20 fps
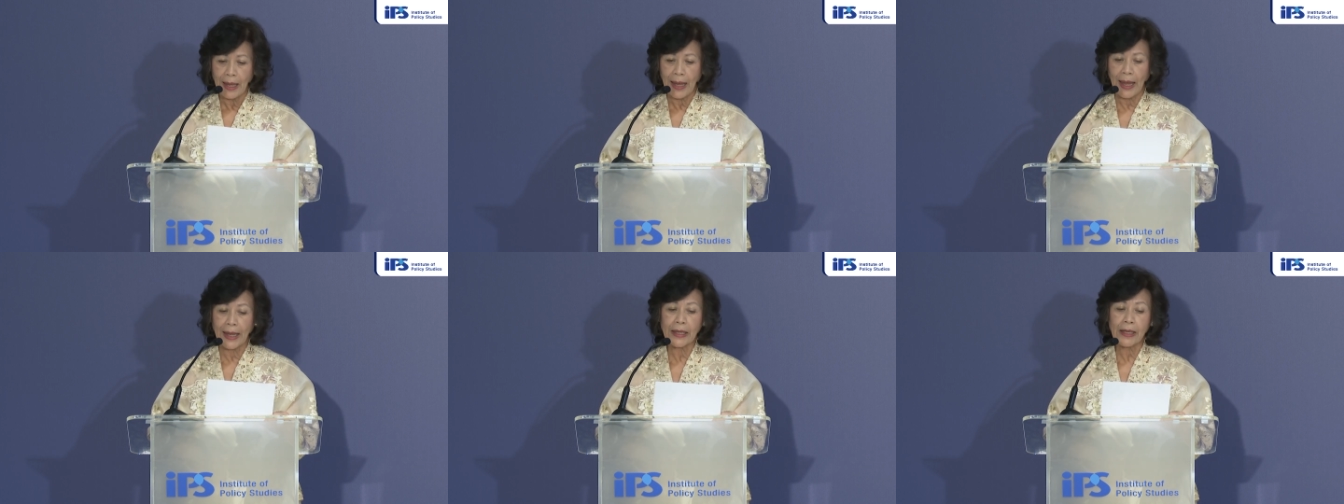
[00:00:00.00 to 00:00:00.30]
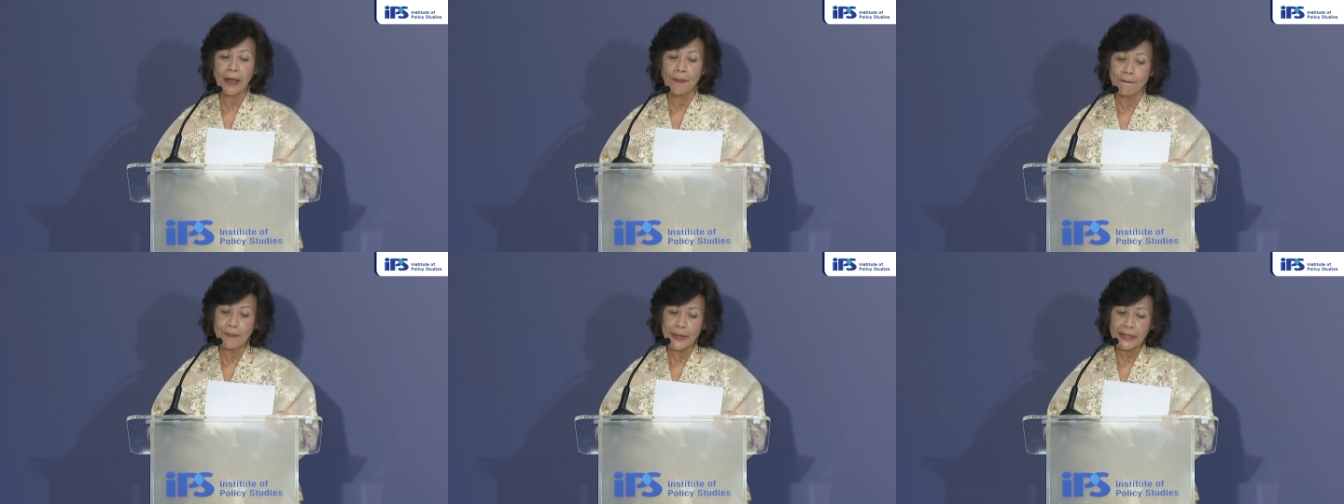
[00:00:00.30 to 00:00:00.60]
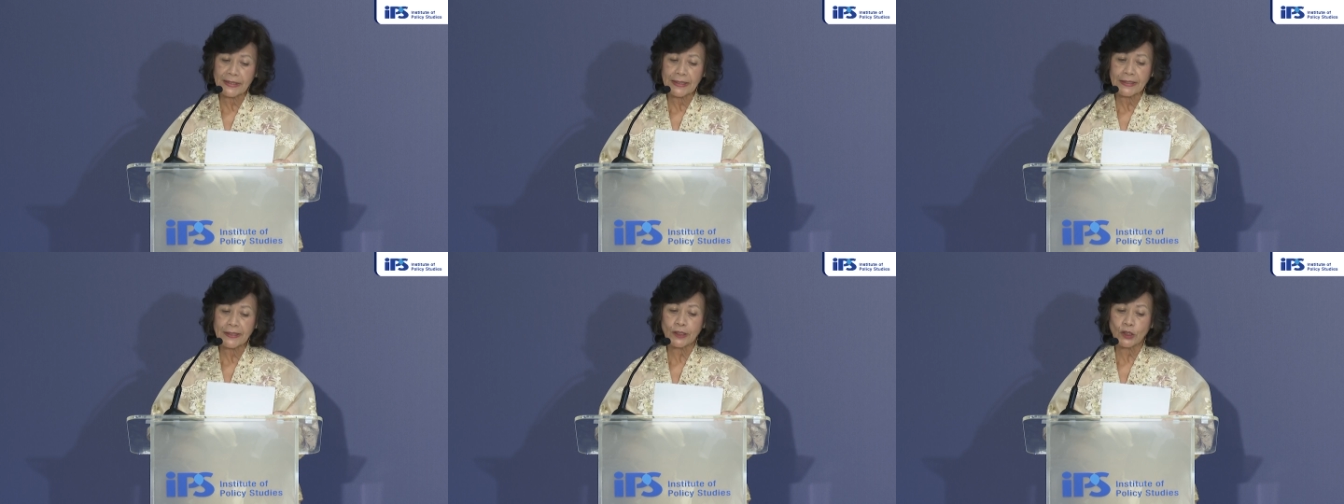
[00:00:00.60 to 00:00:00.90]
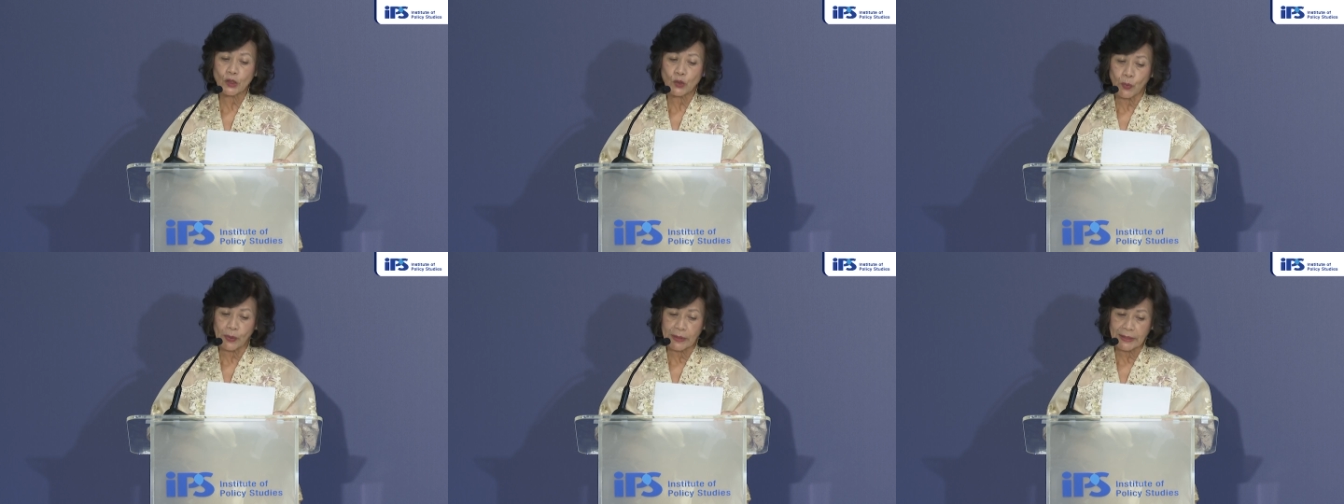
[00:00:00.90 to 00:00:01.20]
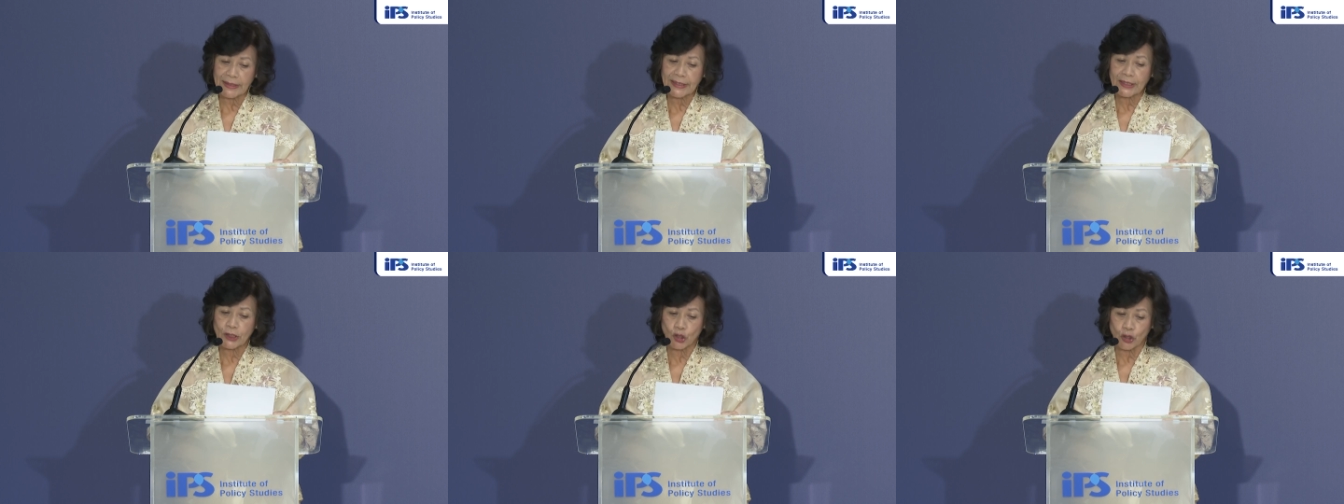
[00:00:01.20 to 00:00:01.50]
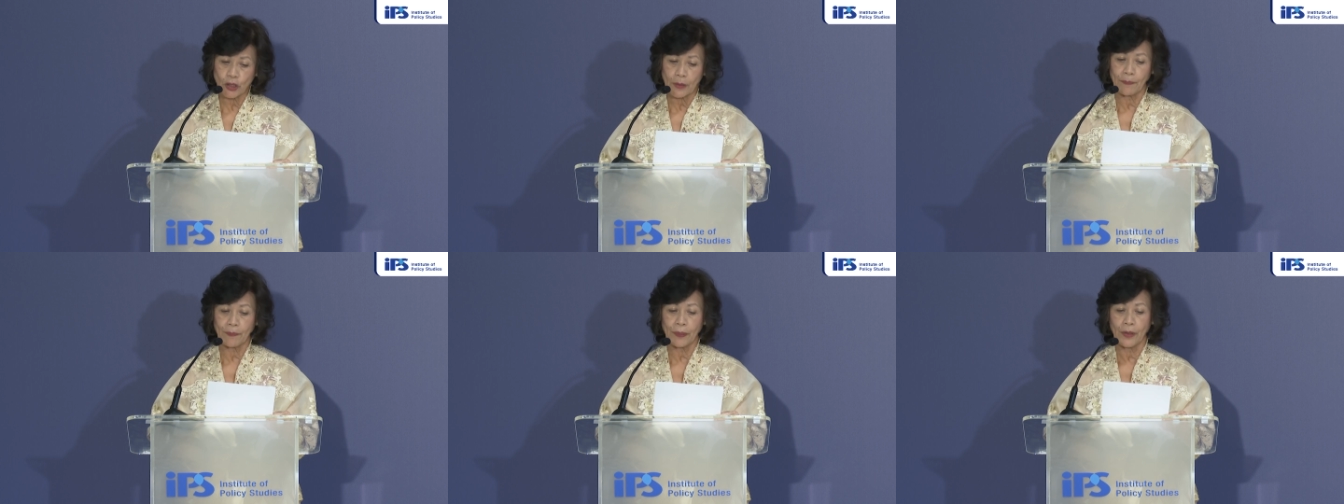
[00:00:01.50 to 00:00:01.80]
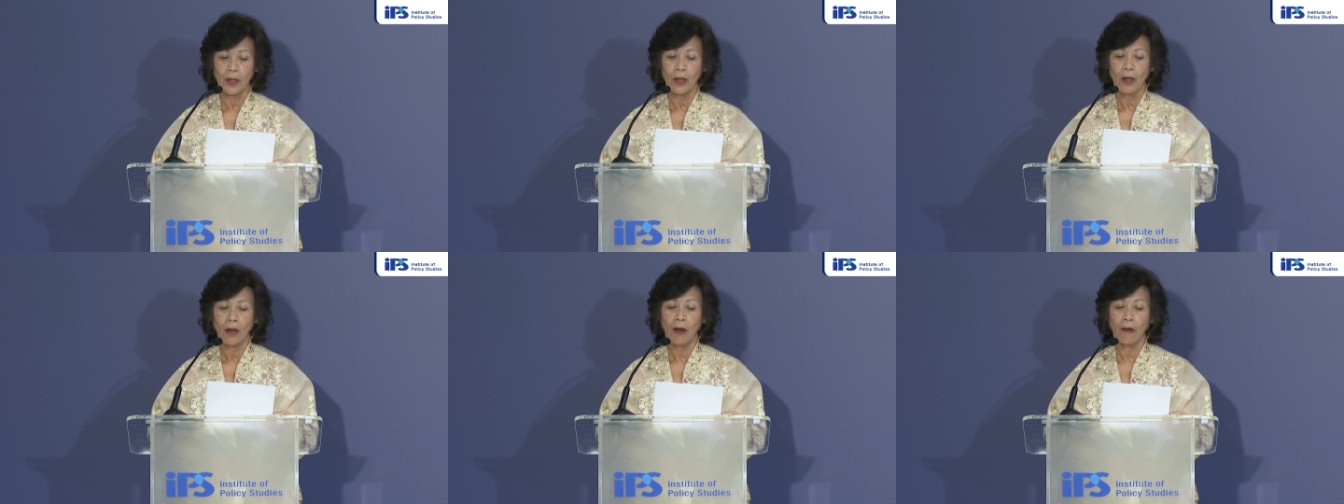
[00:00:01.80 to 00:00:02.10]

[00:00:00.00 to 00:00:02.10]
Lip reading: and committed stewardship